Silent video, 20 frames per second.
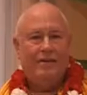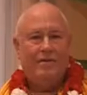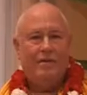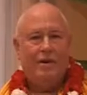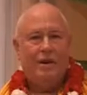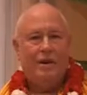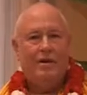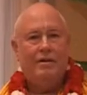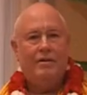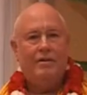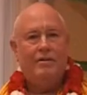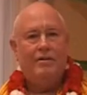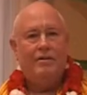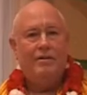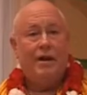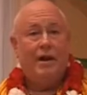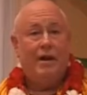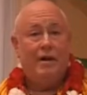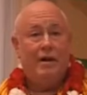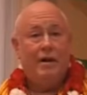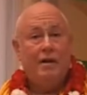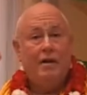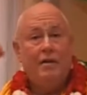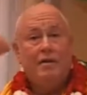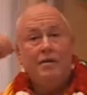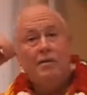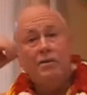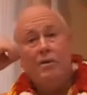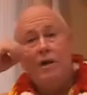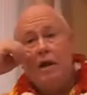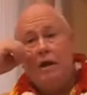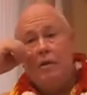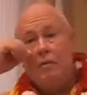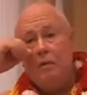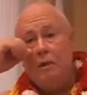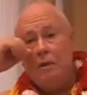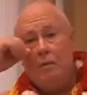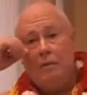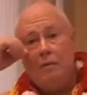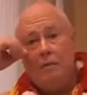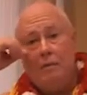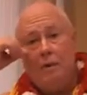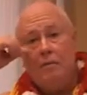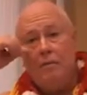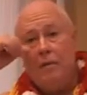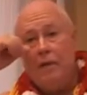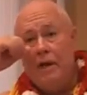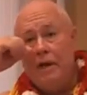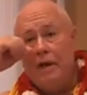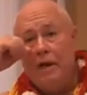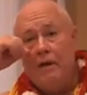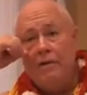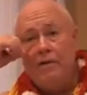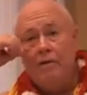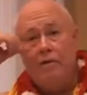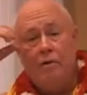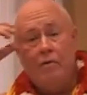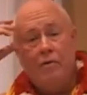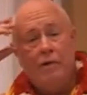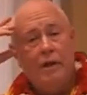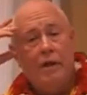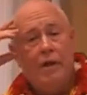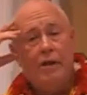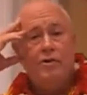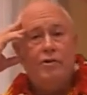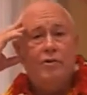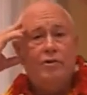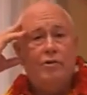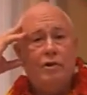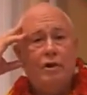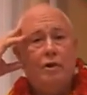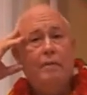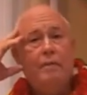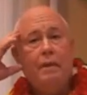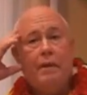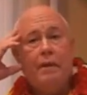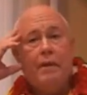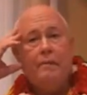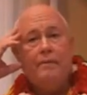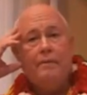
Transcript: Try to understand. Just like when we get into a relationship,